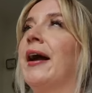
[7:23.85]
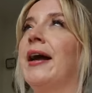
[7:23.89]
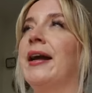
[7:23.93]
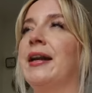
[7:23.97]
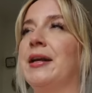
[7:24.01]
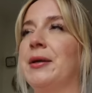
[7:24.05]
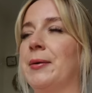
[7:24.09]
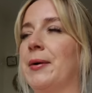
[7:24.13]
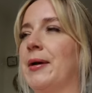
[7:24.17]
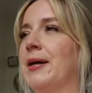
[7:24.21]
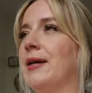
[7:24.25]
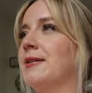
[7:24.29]

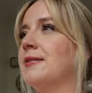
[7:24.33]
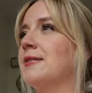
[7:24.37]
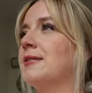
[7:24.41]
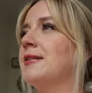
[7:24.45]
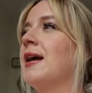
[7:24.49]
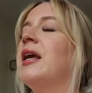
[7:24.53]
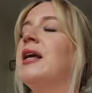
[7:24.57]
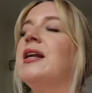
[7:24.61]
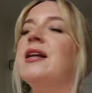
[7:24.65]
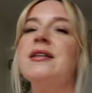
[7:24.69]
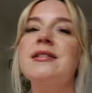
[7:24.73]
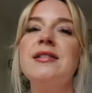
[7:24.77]
Anyways,
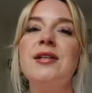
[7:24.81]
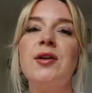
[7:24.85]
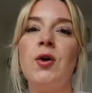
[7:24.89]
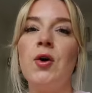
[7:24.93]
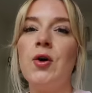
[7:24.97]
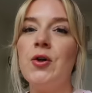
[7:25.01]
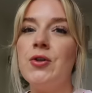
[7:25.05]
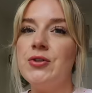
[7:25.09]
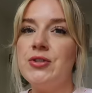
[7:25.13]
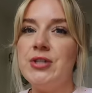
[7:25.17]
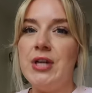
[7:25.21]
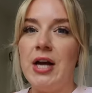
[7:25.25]
he does it
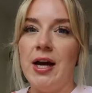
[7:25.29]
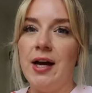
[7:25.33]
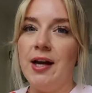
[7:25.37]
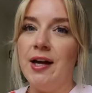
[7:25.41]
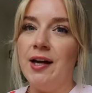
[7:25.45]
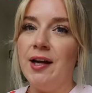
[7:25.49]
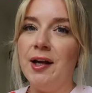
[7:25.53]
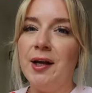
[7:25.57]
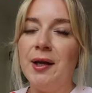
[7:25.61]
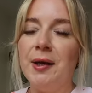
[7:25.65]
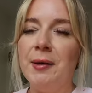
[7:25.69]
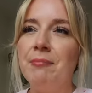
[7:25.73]
all the
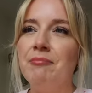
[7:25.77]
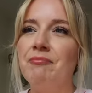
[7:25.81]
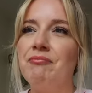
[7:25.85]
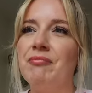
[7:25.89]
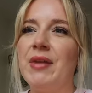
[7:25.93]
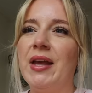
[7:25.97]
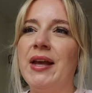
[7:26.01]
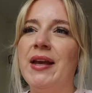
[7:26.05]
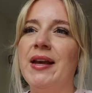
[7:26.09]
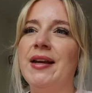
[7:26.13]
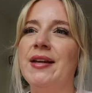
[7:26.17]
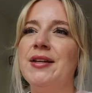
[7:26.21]
time
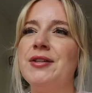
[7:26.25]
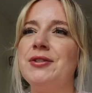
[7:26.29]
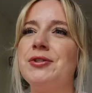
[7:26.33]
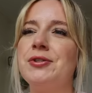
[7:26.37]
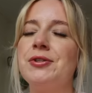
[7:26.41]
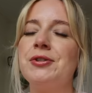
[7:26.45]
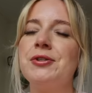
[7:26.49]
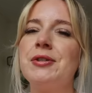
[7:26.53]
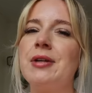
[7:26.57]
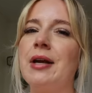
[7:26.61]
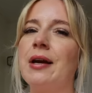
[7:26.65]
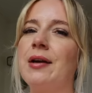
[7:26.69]
and it's
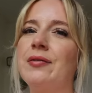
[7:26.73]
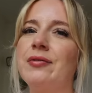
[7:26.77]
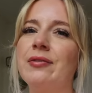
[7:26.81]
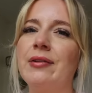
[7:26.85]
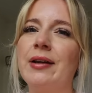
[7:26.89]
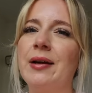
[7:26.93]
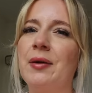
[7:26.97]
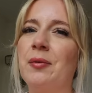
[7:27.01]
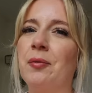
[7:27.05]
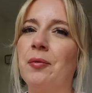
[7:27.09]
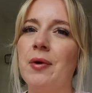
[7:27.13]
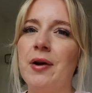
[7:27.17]
just kind of
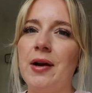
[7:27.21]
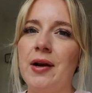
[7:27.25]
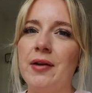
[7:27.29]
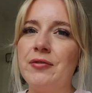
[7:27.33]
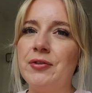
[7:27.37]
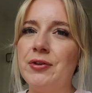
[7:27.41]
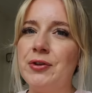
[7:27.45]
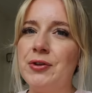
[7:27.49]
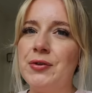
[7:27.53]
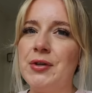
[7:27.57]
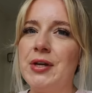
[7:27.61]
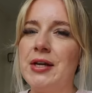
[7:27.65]
like
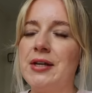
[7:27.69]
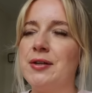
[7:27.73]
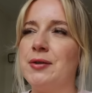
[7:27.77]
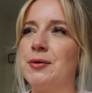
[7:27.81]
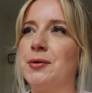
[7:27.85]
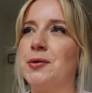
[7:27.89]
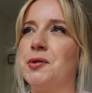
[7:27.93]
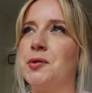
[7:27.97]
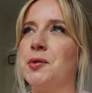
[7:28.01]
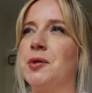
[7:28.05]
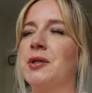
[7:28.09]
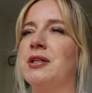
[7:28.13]
whatever, you get
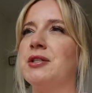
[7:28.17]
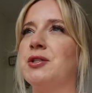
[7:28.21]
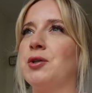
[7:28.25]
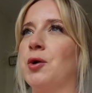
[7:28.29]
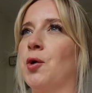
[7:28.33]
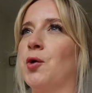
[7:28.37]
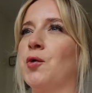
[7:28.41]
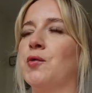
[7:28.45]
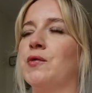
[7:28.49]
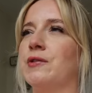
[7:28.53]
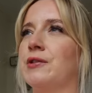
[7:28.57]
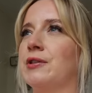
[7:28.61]
used to it, it's
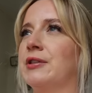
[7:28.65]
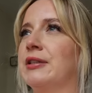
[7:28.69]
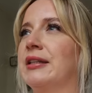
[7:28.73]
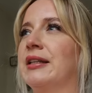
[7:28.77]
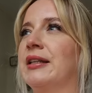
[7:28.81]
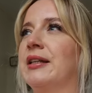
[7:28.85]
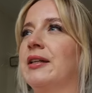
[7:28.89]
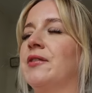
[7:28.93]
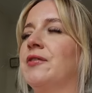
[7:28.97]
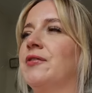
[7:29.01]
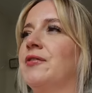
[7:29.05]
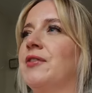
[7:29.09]
over in
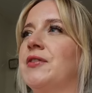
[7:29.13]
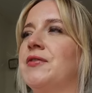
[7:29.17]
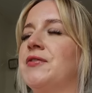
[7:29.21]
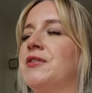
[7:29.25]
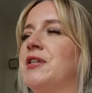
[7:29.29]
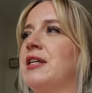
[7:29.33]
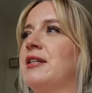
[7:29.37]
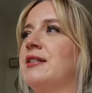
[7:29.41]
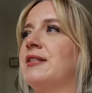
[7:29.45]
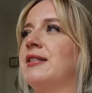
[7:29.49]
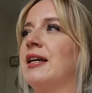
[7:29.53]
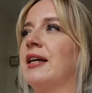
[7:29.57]
like
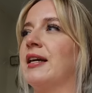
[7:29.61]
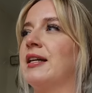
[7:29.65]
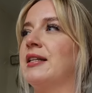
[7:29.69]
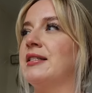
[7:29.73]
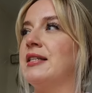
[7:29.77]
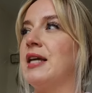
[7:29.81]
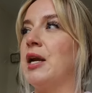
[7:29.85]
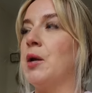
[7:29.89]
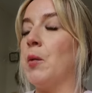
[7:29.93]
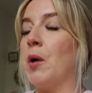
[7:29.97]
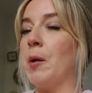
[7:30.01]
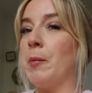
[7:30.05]
15
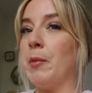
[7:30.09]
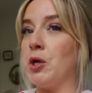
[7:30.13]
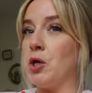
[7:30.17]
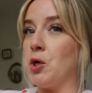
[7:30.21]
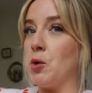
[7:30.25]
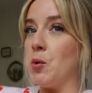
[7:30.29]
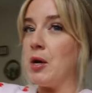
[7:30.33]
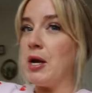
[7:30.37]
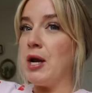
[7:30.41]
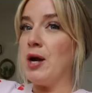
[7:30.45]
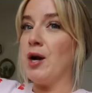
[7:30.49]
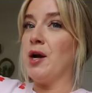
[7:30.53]
seconds anyway, but
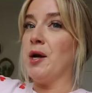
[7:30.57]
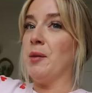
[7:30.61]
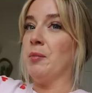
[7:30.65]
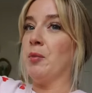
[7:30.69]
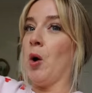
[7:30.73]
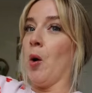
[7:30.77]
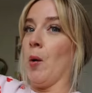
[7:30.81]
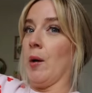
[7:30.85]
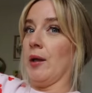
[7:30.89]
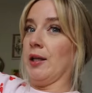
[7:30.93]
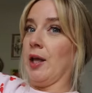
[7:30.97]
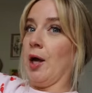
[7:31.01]
you hear him
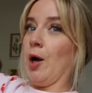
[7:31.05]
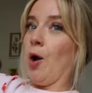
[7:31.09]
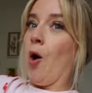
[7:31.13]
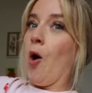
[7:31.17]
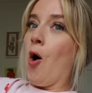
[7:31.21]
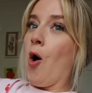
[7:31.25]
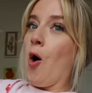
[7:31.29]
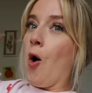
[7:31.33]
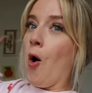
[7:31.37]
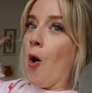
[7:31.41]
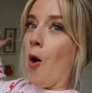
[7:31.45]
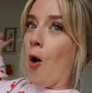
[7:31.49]
going like
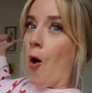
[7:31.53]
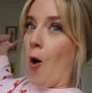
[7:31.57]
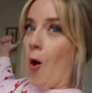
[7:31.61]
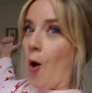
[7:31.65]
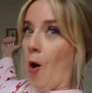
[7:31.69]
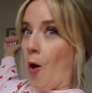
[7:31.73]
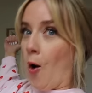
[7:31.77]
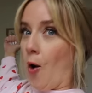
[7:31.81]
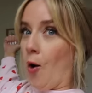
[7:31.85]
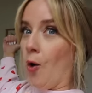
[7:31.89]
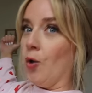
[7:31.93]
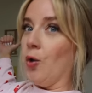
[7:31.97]

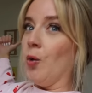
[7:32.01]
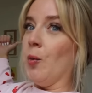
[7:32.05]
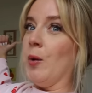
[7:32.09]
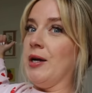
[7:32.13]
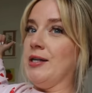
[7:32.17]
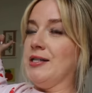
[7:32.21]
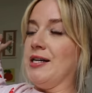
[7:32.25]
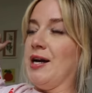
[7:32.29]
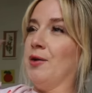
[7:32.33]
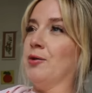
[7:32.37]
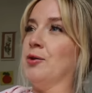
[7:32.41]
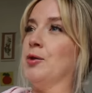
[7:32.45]
all the
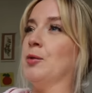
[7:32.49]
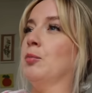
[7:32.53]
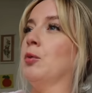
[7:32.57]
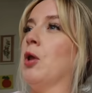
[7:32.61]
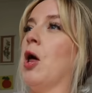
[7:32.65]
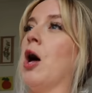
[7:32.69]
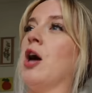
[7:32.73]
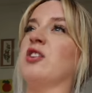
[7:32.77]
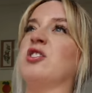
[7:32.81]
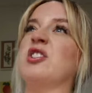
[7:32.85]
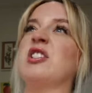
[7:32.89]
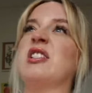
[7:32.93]
way down the
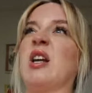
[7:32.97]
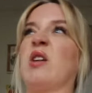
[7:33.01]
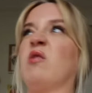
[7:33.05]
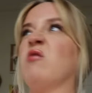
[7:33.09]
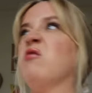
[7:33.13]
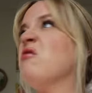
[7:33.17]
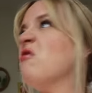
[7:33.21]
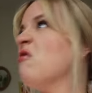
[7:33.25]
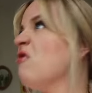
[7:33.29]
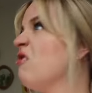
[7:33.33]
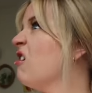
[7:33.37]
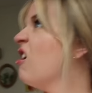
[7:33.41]
block, just
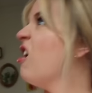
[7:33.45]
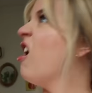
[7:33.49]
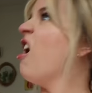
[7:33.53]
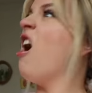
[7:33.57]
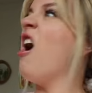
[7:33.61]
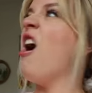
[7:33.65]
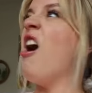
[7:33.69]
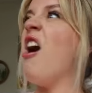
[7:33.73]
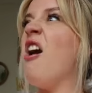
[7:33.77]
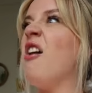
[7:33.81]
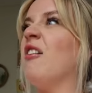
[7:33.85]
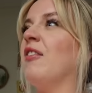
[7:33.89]
like,
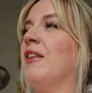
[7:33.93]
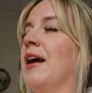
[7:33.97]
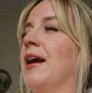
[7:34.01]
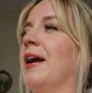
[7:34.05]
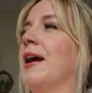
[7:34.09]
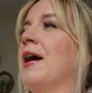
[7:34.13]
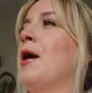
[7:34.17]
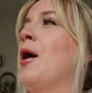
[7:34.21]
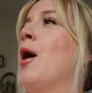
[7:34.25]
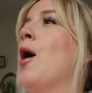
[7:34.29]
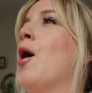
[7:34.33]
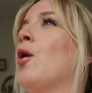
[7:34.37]

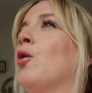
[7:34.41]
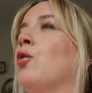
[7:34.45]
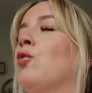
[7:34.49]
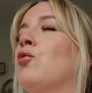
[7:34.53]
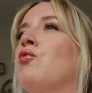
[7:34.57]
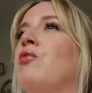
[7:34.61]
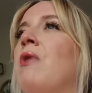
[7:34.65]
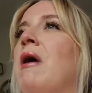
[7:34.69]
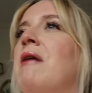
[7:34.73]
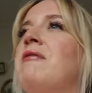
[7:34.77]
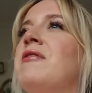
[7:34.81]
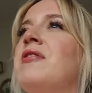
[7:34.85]
like
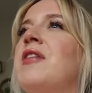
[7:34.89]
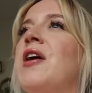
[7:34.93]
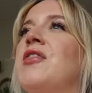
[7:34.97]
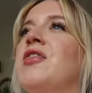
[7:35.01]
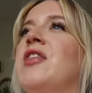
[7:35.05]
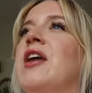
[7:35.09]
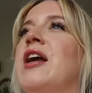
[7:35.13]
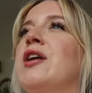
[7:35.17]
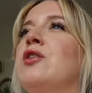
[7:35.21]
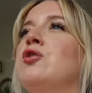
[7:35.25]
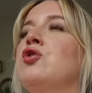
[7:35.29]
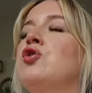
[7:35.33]
revving
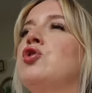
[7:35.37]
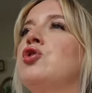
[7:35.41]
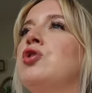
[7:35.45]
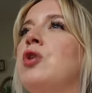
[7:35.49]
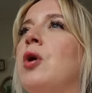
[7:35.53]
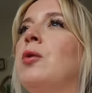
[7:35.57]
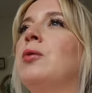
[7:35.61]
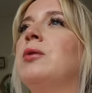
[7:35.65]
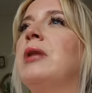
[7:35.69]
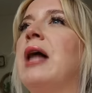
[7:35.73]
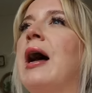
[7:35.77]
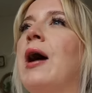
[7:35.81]
that thing
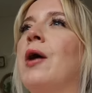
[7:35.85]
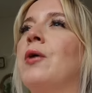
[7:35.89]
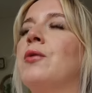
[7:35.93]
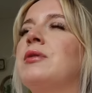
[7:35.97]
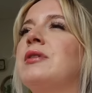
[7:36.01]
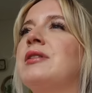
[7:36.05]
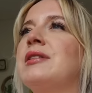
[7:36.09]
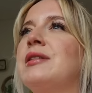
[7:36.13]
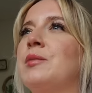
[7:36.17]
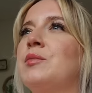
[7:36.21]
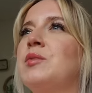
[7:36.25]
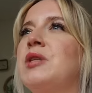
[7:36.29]
so
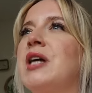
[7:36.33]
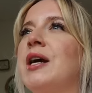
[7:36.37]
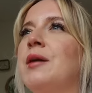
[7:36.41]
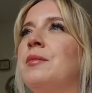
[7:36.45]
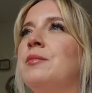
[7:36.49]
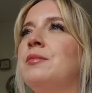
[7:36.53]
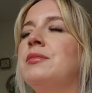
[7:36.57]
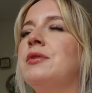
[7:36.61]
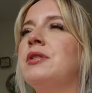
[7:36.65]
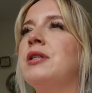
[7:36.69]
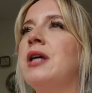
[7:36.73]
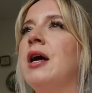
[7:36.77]
loud.
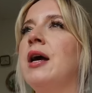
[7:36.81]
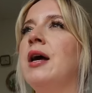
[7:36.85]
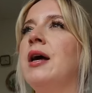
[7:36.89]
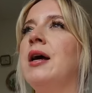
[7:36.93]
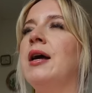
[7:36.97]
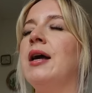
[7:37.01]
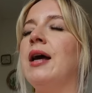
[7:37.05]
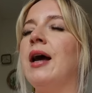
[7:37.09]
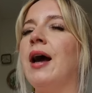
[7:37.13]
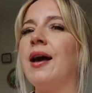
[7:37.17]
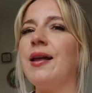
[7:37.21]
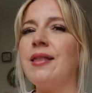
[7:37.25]
Sometimes
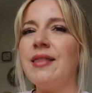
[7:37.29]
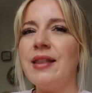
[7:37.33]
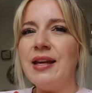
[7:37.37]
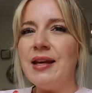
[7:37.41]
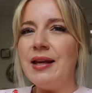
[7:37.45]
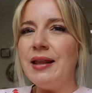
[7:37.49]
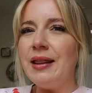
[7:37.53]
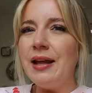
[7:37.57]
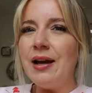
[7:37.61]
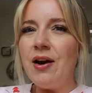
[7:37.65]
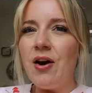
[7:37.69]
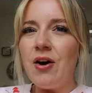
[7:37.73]
I
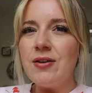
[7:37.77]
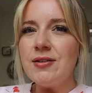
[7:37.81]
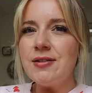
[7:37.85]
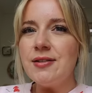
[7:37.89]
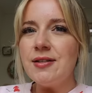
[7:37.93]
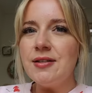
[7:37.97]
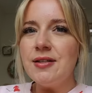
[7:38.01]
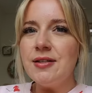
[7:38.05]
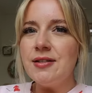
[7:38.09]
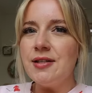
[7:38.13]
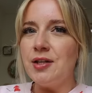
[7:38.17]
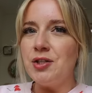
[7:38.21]
think it like
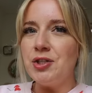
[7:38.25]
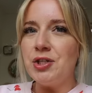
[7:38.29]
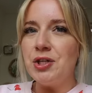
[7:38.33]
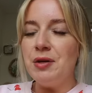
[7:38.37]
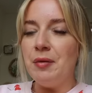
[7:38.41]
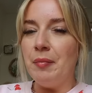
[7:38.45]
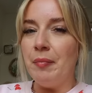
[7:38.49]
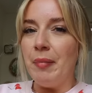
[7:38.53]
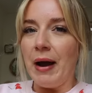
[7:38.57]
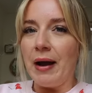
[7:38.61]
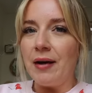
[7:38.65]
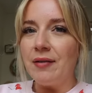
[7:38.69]
causes his engine
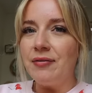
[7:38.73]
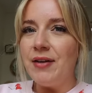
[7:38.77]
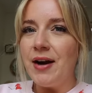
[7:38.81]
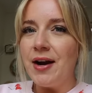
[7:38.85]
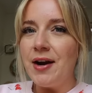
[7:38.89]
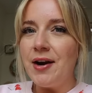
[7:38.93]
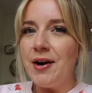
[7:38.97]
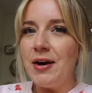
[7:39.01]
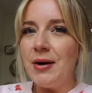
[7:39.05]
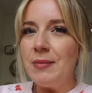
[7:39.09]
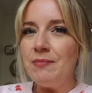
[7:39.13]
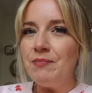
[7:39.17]
to
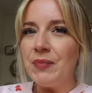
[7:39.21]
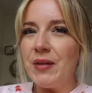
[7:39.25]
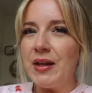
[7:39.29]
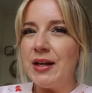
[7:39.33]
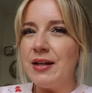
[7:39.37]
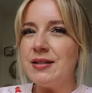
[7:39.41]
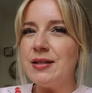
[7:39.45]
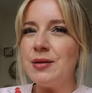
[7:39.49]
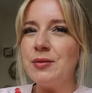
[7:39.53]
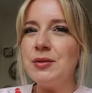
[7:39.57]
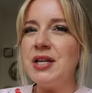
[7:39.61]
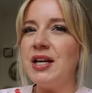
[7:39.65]
backfire
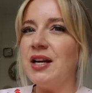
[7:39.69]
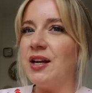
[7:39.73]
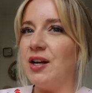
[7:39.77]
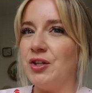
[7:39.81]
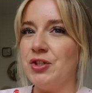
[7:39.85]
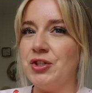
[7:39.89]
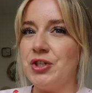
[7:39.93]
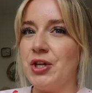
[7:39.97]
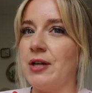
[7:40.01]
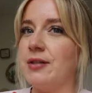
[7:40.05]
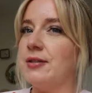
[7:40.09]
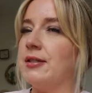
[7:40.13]
and it sounds like
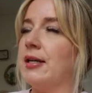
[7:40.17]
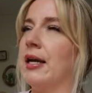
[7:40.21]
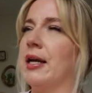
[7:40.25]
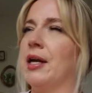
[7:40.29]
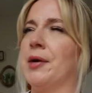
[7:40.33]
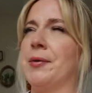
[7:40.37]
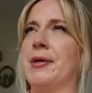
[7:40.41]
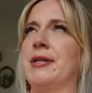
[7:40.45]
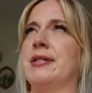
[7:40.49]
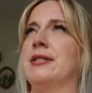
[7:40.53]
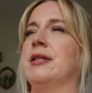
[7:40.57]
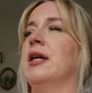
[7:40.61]
gunshots.
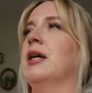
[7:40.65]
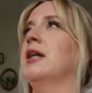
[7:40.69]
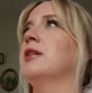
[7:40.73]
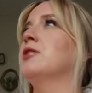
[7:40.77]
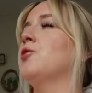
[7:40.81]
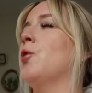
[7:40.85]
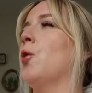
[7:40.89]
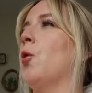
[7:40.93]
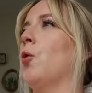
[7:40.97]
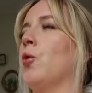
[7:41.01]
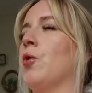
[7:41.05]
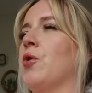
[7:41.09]
Anyways,
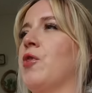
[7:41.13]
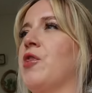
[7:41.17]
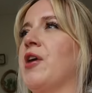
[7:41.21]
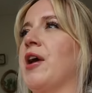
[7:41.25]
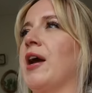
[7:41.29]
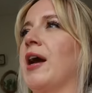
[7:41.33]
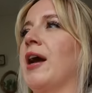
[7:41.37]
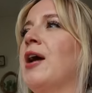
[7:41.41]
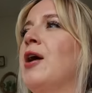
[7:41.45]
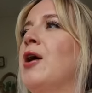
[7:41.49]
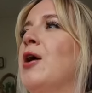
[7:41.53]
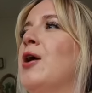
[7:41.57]
it's a whole
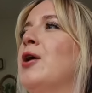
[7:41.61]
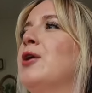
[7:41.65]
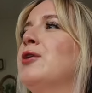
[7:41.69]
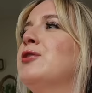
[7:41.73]
thing.